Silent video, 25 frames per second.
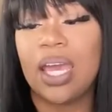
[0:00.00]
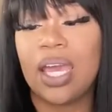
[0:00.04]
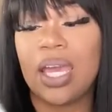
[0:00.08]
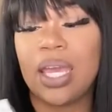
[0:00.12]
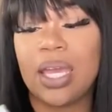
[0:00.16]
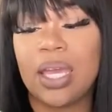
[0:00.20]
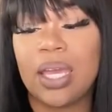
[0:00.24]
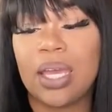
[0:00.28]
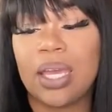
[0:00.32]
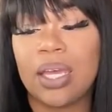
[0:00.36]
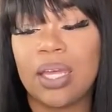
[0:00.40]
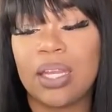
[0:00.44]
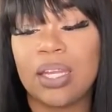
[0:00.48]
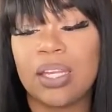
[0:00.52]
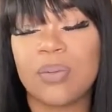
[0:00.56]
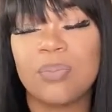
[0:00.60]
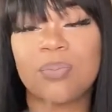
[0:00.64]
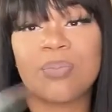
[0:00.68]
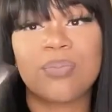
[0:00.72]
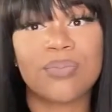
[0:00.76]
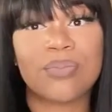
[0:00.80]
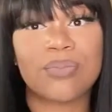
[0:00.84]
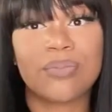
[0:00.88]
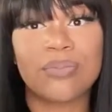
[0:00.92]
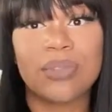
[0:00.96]
And
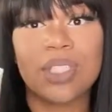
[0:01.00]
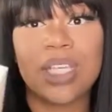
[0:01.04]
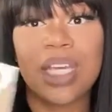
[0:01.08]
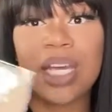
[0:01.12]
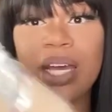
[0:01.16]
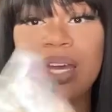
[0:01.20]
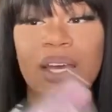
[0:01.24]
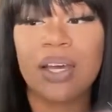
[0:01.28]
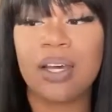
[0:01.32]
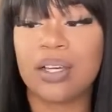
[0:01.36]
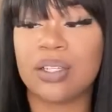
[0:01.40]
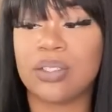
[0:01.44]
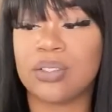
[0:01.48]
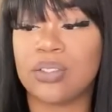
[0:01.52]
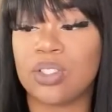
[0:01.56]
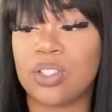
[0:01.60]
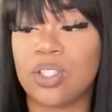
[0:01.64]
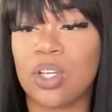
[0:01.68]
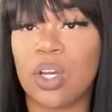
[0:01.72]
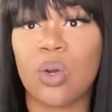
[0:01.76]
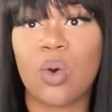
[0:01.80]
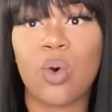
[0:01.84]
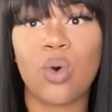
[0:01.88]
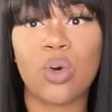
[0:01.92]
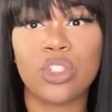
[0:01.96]
yeah,
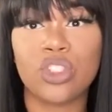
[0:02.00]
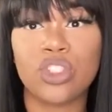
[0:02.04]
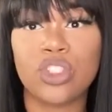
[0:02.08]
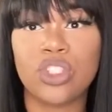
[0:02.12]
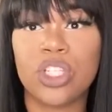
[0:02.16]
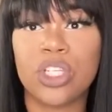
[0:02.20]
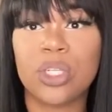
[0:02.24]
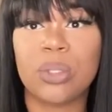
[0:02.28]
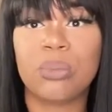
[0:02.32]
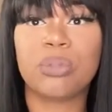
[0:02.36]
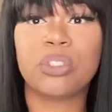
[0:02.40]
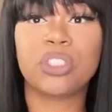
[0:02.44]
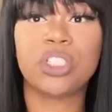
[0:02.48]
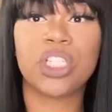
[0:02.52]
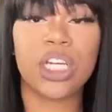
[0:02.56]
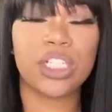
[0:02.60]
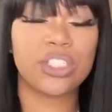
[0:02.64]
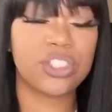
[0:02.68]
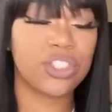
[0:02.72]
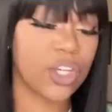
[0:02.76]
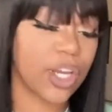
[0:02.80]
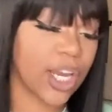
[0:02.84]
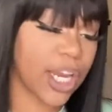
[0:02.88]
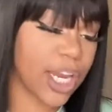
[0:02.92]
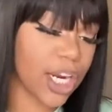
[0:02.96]
of course, you need to
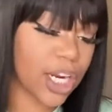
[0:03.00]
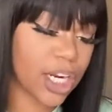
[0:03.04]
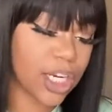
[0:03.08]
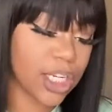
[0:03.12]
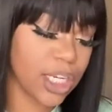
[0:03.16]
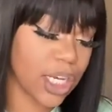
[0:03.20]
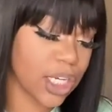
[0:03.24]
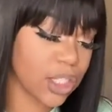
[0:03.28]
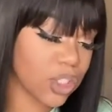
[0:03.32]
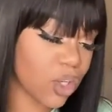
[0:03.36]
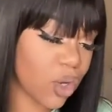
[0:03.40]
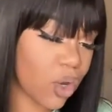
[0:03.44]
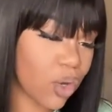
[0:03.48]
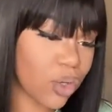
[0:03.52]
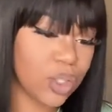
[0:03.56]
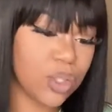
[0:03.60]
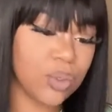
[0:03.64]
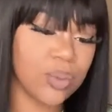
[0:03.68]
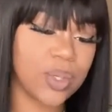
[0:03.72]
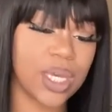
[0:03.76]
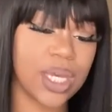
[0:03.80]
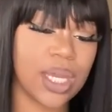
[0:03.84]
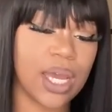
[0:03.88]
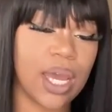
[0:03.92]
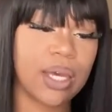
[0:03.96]
protect your hair. And that's all
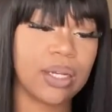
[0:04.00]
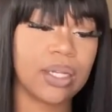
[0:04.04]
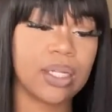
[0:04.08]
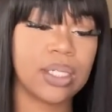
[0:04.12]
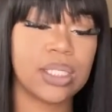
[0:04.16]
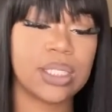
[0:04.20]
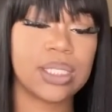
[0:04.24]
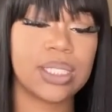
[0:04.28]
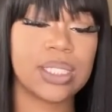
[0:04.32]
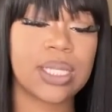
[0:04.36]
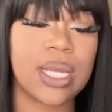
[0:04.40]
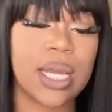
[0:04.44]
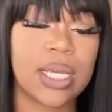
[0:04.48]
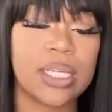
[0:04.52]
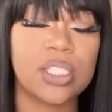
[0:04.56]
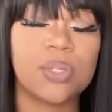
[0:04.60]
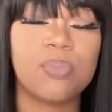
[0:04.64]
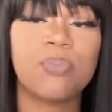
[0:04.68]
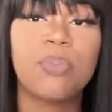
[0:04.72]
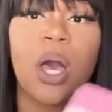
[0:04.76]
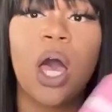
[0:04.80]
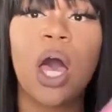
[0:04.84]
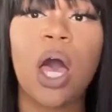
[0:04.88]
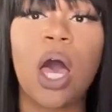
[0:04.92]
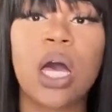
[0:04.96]
you get out of this nice
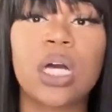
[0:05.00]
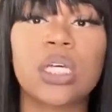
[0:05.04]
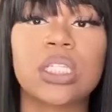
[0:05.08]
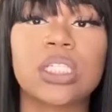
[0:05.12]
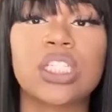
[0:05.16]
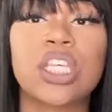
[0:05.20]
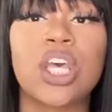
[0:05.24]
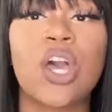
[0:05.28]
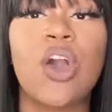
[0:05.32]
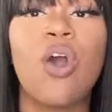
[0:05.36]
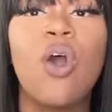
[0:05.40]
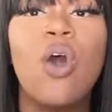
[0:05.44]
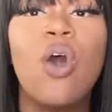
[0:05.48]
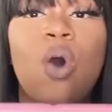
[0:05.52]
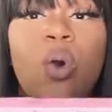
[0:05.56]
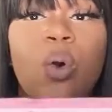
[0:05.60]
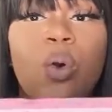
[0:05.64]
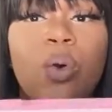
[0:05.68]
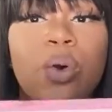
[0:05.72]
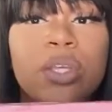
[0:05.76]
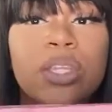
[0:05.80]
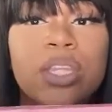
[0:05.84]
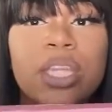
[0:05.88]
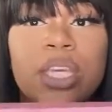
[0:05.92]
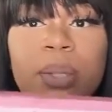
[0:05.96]
box.
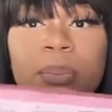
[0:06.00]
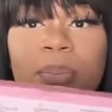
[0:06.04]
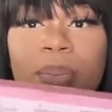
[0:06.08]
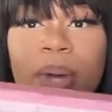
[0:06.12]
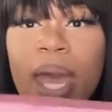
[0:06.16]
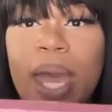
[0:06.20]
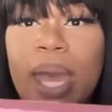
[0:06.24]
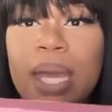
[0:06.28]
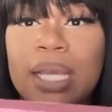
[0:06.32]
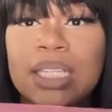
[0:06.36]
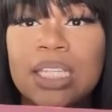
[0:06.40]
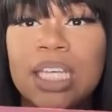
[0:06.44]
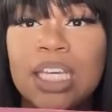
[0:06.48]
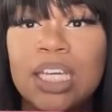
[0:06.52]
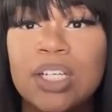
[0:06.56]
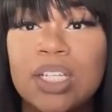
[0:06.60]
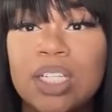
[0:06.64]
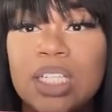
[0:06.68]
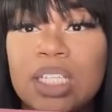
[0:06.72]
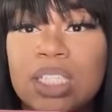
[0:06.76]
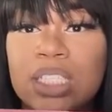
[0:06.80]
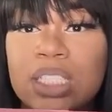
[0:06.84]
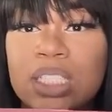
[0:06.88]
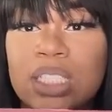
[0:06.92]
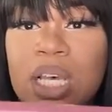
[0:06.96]
On the back, there
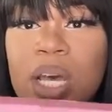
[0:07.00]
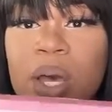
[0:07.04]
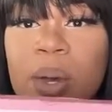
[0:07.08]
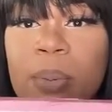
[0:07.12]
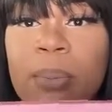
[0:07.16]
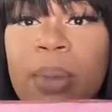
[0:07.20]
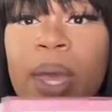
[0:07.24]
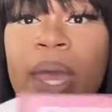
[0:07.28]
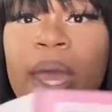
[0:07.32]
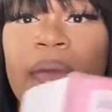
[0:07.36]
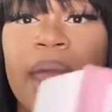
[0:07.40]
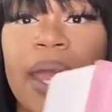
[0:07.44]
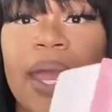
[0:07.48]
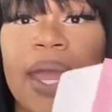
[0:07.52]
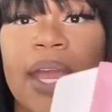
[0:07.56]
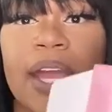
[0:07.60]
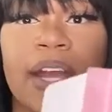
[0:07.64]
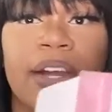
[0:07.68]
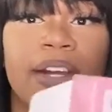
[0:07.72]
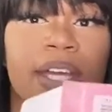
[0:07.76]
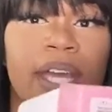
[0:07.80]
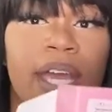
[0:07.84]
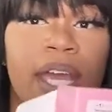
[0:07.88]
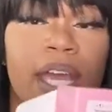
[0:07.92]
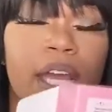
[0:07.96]
is some
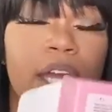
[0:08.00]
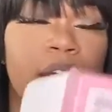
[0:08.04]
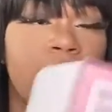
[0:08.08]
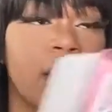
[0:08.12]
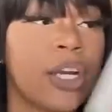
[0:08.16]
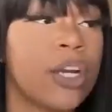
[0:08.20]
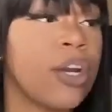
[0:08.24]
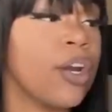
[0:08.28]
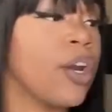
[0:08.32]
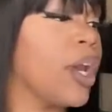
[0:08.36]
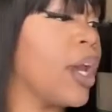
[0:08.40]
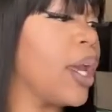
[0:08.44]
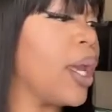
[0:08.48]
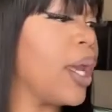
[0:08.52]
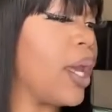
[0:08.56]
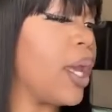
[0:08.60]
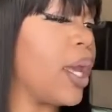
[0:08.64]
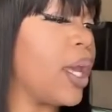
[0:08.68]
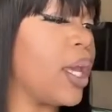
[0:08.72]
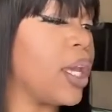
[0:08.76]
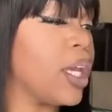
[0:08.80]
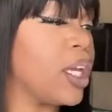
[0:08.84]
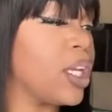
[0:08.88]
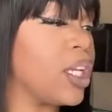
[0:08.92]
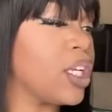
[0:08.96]
hair care
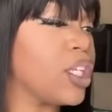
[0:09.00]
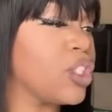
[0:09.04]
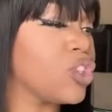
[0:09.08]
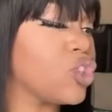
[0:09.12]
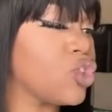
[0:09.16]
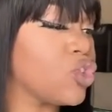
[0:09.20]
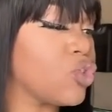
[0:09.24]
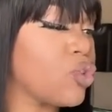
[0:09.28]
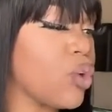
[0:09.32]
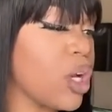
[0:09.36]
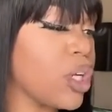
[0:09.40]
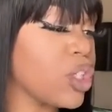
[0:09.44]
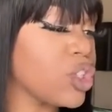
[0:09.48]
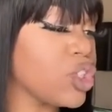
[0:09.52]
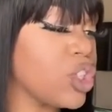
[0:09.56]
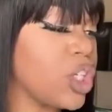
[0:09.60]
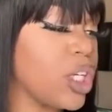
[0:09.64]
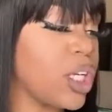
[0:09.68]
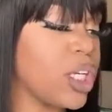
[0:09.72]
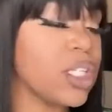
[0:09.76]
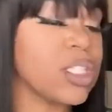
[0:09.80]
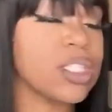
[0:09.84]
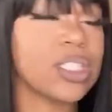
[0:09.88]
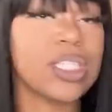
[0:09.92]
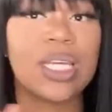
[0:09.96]
and
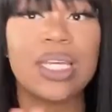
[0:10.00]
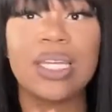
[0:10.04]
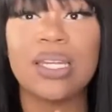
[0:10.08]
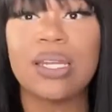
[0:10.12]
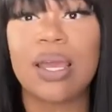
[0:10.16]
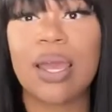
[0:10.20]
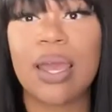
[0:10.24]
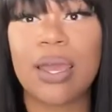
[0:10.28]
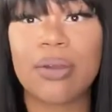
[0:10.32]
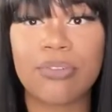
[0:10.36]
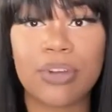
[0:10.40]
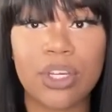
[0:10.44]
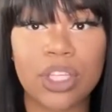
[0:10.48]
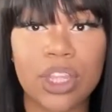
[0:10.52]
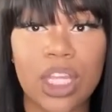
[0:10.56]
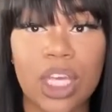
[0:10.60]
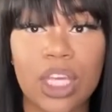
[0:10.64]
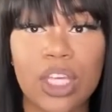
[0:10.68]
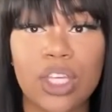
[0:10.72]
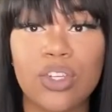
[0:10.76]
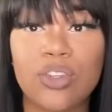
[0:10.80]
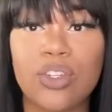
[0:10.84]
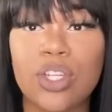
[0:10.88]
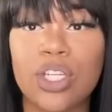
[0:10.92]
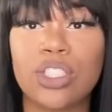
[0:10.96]
instructions and
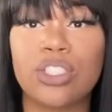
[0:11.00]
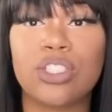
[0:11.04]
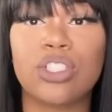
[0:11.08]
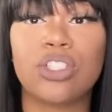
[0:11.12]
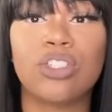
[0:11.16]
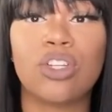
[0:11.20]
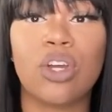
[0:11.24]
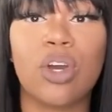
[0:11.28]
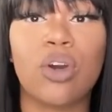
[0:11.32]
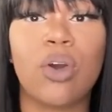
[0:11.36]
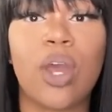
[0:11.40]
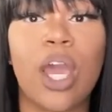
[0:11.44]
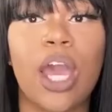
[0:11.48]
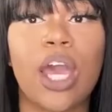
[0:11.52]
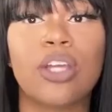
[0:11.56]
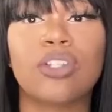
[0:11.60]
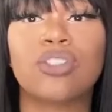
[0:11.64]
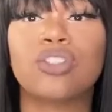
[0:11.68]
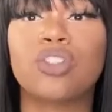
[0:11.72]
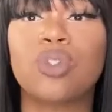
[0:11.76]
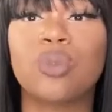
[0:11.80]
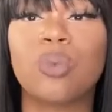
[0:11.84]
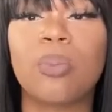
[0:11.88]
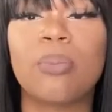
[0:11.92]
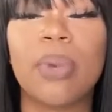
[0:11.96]
everything you need to know how
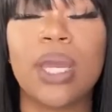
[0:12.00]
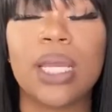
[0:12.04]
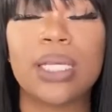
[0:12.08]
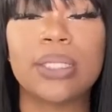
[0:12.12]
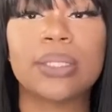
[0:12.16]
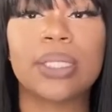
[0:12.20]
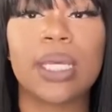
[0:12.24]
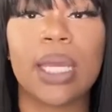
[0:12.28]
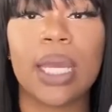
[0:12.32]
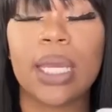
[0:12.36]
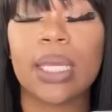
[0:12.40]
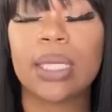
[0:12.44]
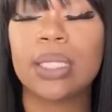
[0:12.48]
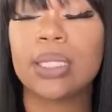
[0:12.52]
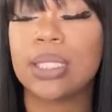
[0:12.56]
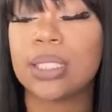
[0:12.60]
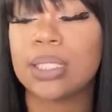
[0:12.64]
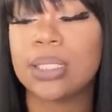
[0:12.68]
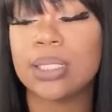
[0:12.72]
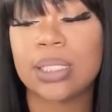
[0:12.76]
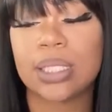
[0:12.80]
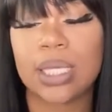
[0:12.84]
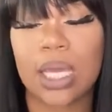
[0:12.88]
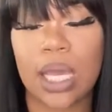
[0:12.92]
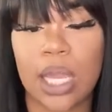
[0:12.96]
to maintain
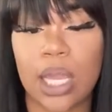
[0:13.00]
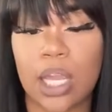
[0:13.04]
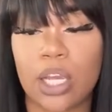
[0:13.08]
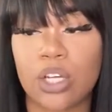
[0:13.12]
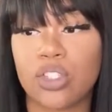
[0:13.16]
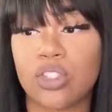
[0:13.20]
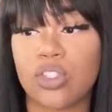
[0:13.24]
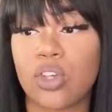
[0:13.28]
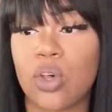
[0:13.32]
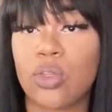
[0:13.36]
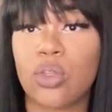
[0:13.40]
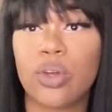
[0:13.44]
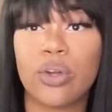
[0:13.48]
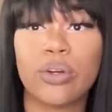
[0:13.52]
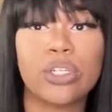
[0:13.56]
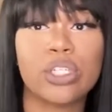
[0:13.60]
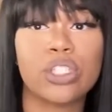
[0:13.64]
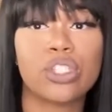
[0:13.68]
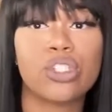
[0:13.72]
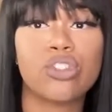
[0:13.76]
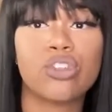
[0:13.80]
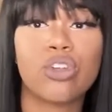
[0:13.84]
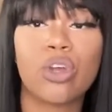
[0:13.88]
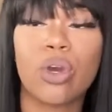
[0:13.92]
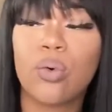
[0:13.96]
this hair. So there
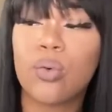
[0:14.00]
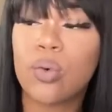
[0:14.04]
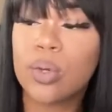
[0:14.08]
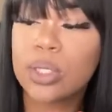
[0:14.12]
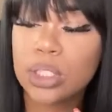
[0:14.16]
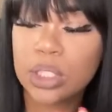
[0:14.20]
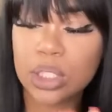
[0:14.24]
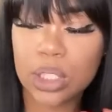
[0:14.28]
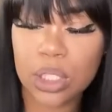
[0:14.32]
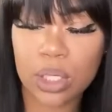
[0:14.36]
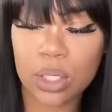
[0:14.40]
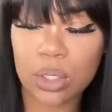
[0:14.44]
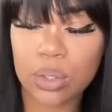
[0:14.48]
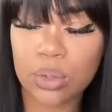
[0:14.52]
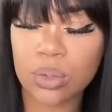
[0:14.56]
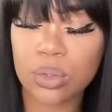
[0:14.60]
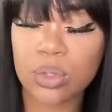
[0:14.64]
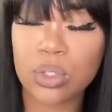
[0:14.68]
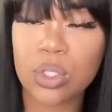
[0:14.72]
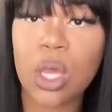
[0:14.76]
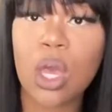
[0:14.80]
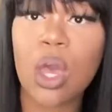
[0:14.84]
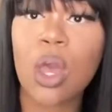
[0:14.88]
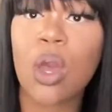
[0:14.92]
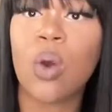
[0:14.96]
is no
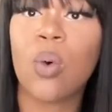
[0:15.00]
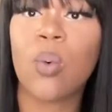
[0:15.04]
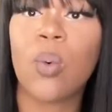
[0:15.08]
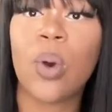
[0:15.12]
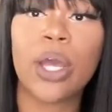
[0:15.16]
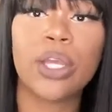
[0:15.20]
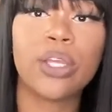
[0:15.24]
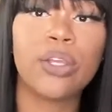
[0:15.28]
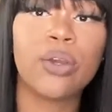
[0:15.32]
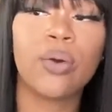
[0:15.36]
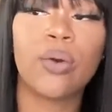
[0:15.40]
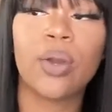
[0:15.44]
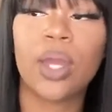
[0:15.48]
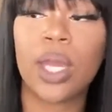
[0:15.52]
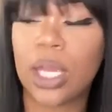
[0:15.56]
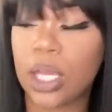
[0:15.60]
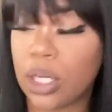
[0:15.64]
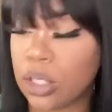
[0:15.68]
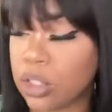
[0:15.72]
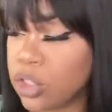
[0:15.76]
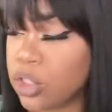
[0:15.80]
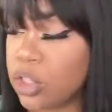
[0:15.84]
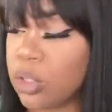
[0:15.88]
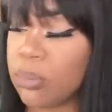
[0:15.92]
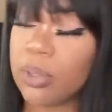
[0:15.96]
excuse why your
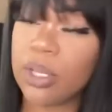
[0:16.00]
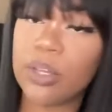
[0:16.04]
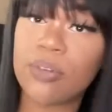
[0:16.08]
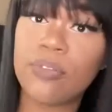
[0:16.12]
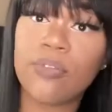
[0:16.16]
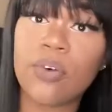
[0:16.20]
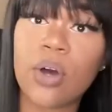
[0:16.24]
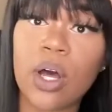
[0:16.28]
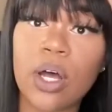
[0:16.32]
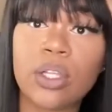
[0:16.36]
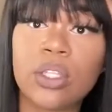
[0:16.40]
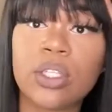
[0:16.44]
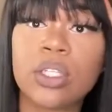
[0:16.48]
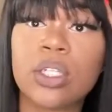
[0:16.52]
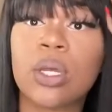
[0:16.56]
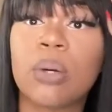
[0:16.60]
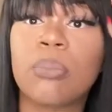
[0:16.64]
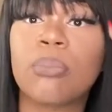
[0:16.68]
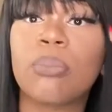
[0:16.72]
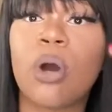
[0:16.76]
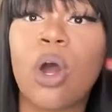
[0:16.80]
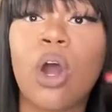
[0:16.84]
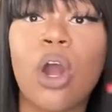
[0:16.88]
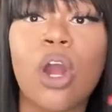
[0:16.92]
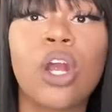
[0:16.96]
hair should be falling
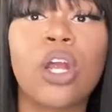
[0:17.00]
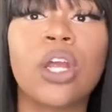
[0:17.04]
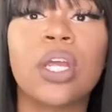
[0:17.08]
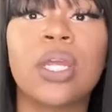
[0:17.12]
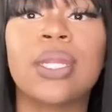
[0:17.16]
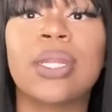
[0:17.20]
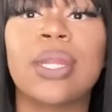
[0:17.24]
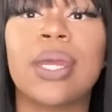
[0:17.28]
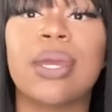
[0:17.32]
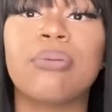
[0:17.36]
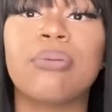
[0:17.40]
apart and